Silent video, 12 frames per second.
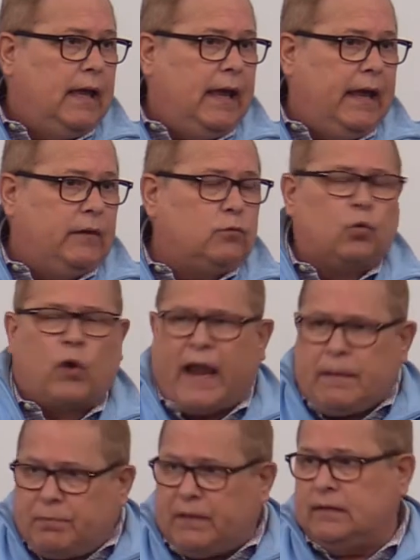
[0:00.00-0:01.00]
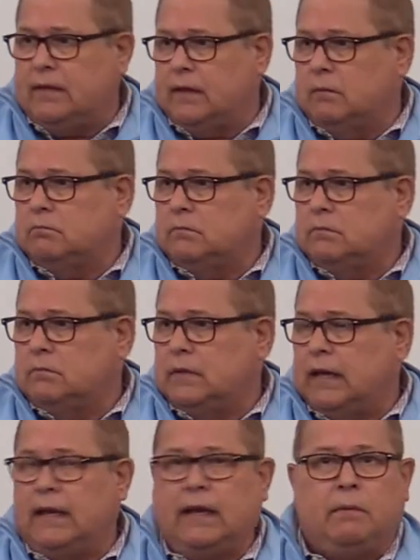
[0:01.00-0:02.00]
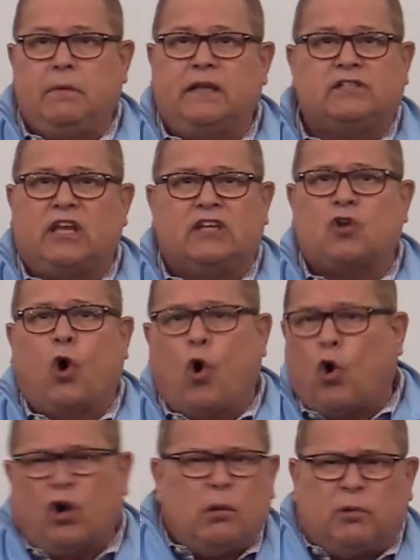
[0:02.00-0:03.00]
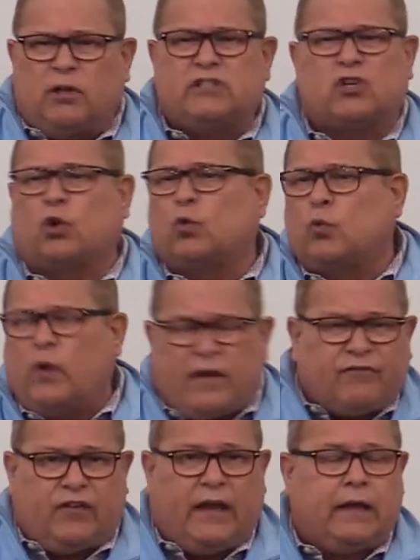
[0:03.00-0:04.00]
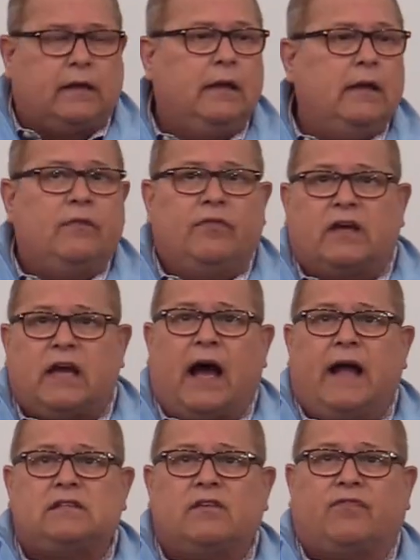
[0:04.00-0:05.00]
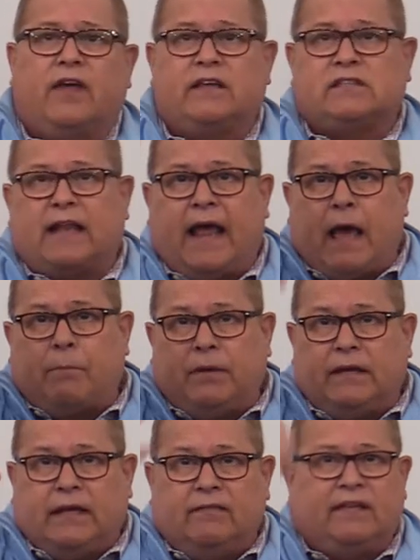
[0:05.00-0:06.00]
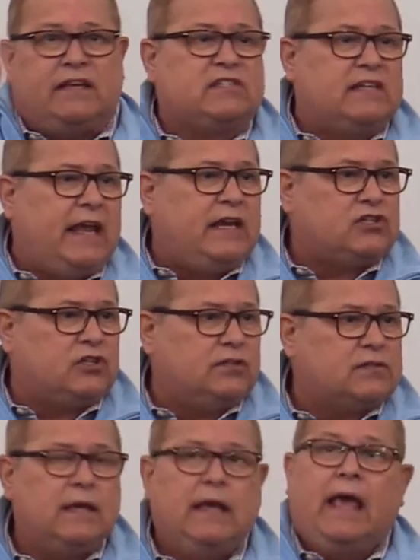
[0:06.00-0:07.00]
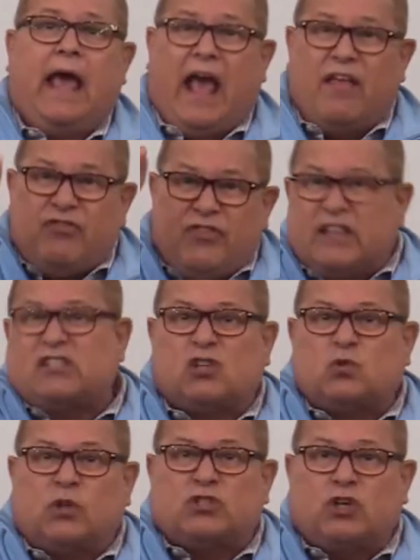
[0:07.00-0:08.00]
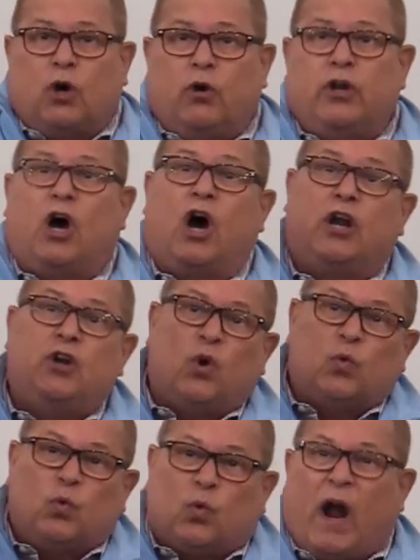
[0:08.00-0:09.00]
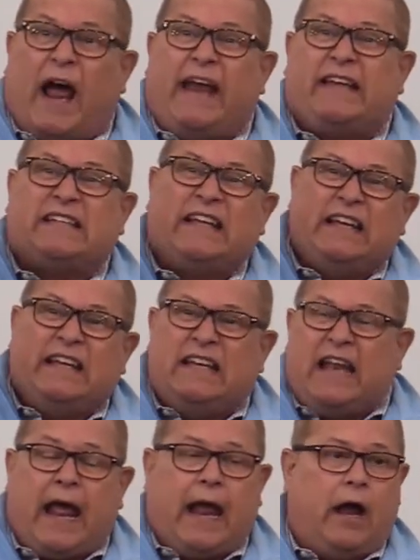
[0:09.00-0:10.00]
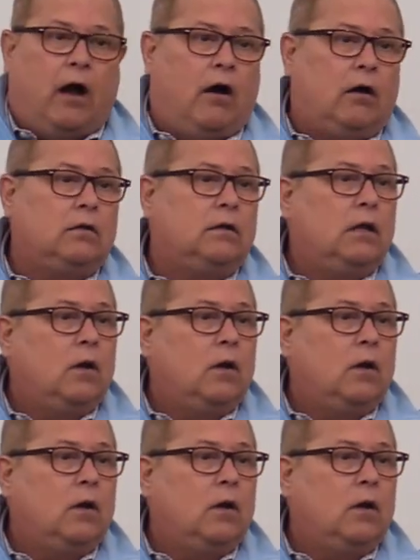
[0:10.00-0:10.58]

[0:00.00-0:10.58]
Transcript: and raping them. And I mean, it's, it's horrible. It's horrific the kinds of things that happen in these nations. And this is what's going on right now